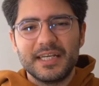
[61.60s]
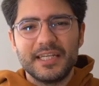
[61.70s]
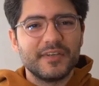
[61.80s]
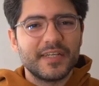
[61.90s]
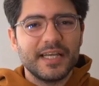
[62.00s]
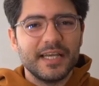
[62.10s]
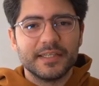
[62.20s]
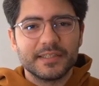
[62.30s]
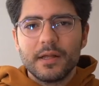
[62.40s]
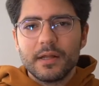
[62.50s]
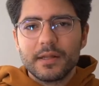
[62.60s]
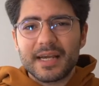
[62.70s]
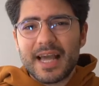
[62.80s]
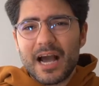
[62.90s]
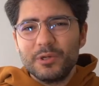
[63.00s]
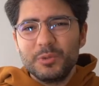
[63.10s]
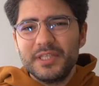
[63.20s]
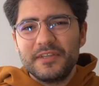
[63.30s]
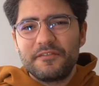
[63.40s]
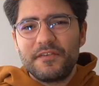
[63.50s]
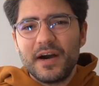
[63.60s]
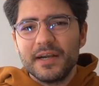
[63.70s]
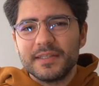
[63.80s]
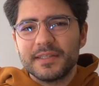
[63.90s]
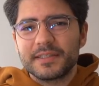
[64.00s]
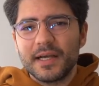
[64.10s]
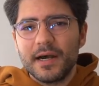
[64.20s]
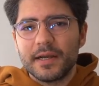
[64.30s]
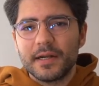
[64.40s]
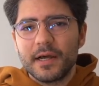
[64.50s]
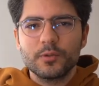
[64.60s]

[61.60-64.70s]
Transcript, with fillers: even is. Like, how do we define design?